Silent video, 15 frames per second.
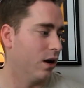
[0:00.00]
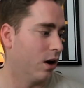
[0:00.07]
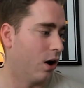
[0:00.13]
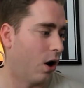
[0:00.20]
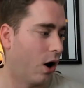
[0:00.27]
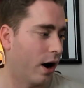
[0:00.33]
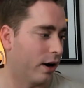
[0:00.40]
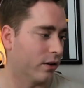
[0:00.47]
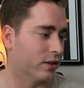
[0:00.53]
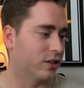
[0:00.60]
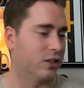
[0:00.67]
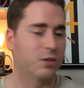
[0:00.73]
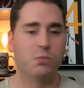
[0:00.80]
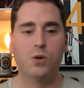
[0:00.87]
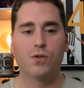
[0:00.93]
All right, let's
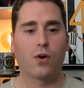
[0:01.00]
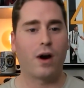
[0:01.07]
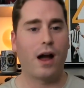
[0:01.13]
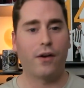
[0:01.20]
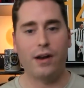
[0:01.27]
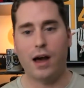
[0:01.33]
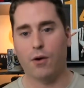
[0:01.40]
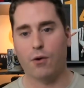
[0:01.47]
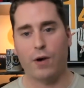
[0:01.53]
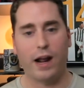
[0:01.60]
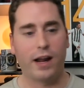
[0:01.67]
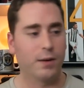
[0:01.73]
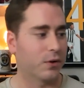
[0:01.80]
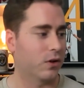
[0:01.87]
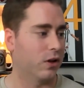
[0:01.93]
just move around now at
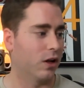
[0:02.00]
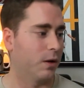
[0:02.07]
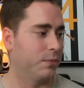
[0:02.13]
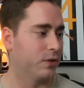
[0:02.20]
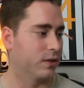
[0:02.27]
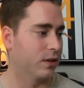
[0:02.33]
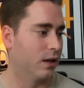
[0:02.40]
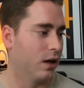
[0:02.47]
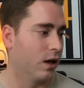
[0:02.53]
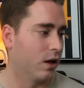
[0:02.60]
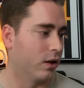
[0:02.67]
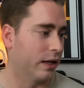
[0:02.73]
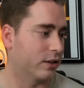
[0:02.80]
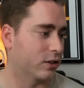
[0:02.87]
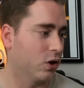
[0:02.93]
random clubs.
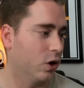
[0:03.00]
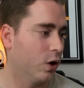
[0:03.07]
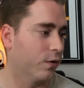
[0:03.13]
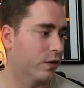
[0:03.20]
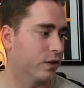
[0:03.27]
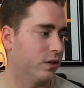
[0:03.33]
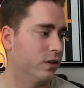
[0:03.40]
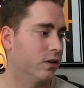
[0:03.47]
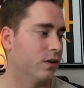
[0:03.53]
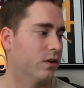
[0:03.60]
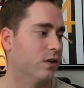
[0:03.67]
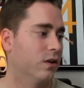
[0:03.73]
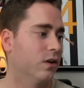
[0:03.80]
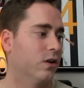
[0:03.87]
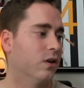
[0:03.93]
Let's go over to
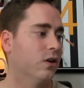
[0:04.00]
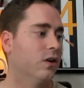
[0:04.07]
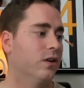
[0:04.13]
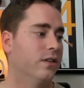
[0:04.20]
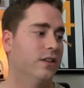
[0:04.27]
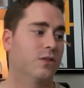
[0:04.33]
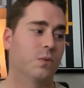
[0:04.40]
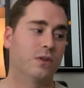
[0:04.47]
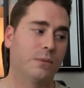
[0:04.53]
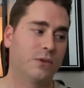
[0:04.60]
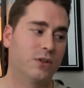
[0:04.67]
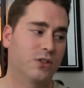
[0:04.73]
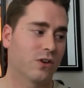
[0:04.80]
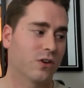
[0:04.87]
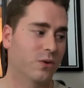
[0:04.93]
this one I'm going
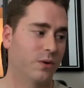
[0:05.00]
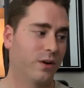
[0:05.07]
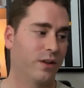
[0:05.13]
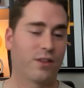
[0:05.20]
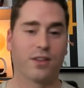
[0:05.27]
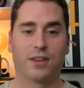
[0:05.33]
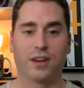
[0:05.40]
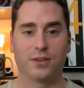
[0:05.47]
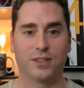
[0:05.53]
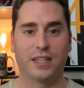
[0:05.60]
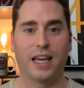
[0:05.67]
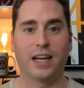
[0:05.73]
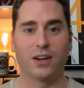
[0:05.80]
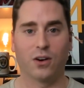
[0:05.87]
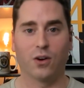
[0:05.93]
to struggle with. I was
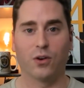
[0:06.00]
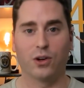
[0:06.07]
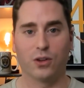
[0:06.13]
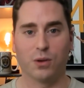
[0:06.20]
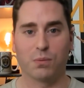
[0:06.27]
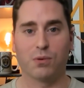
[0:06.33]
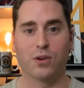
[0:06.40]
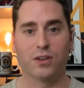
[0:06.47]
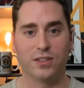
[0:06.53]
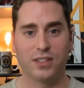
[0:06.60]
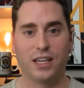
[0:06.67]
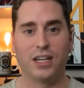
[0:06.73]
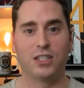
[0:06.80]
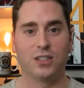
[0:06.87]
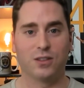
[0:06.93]
saying earlier, the
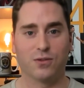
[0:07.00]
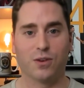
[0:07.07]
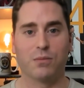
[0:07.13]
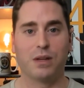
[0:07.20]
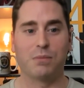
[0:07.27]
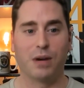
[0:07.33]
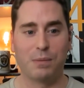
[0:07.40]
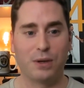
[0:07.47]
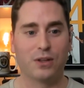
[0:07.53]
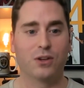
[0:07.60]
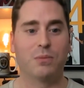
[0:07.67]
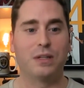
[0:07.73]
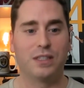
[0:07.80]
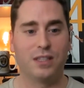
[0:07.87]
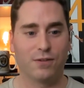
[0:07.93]
pronunciation might be a little
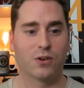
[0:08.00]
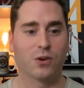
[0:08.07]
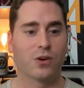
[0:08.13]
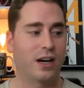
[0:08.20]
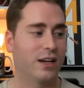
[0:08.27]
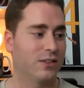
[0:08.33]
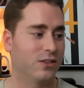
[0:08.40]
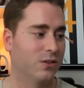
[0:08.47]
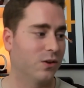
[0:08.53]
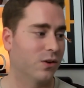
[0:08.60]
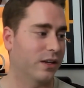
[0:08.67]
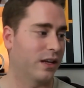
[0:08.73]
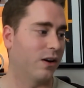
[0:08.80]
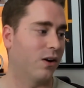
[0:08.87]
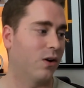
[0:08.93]
bit difficult, guys, so don't
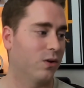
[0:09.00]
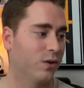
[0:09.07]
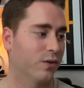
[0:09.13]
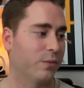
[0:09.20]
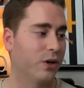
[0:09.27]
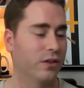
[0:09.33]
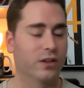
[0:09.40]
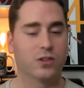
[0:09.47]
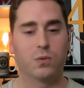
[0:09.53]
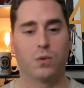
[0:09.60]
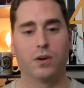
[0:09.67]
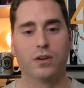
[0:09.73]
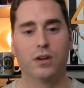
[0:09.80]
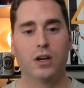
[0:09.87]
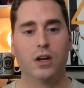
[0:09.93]
get all over me on this one.